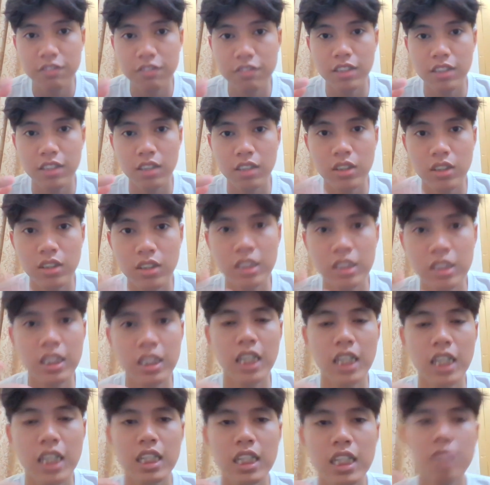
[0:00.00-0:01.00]
faqad
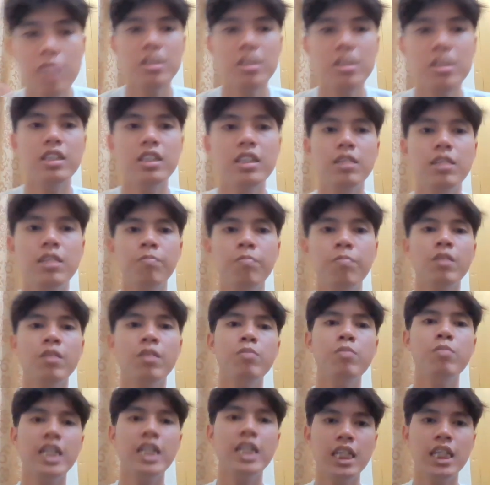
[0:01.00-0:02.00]
hadamaddin."
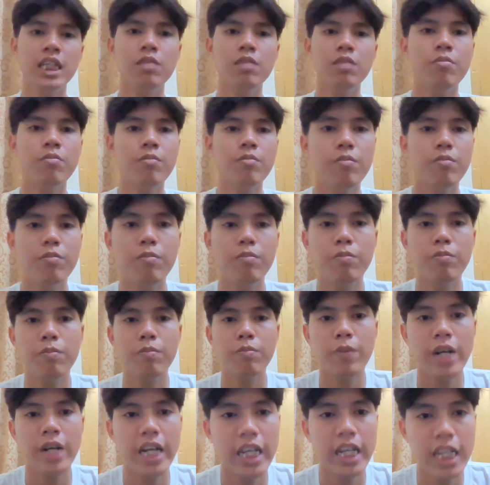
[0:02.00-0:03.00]
Meaning,
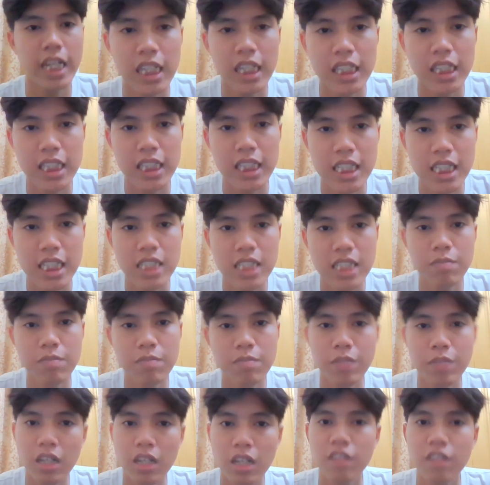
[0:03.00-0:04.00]
prayer is the
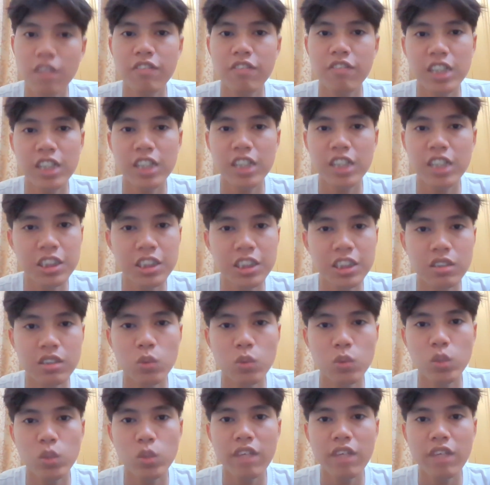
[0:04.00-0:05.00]
pillar of religion.
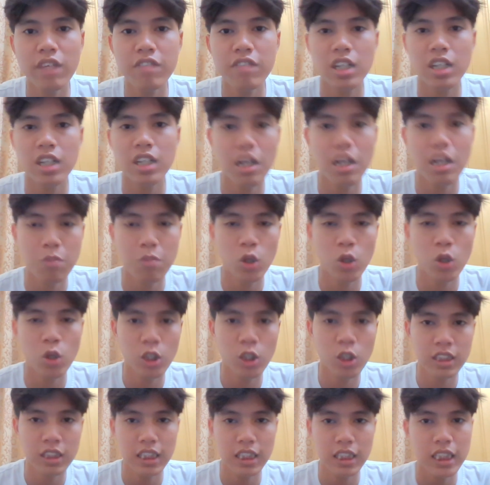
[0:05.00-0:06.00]
Whoever
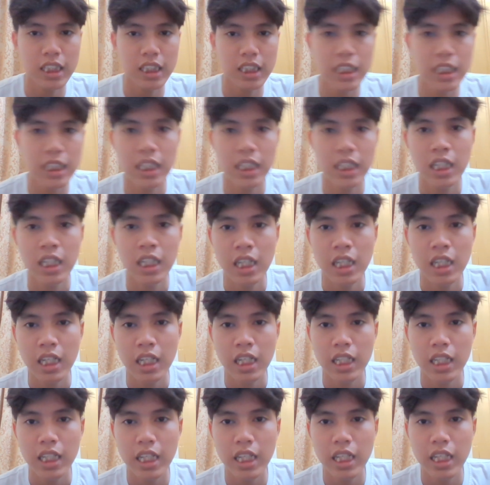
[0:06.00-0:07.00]
upholds it,
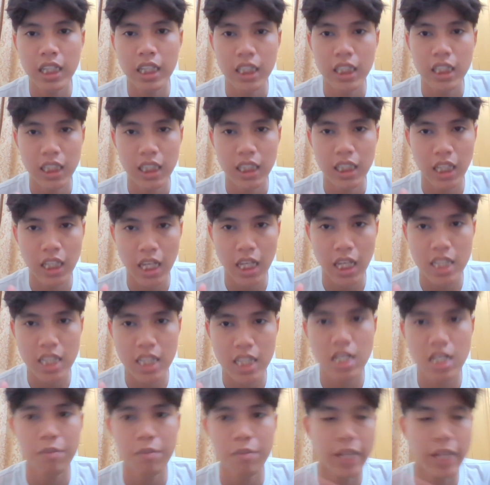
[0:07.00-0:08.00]
then he
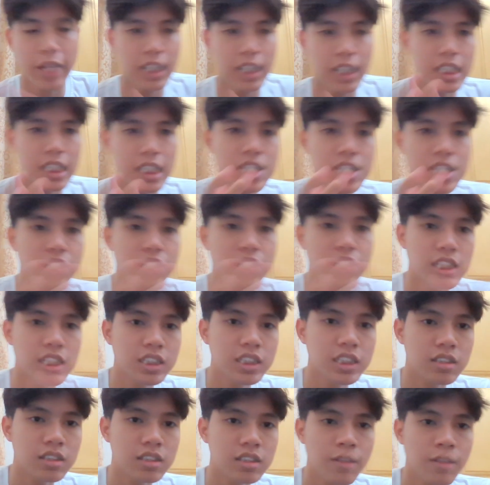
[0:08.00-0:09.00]
has upheld his
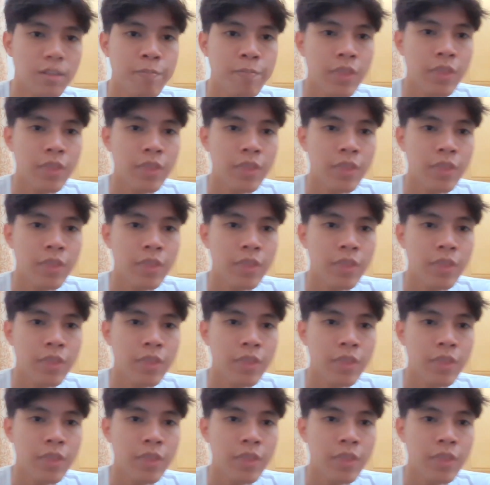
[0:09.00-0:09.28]
religion.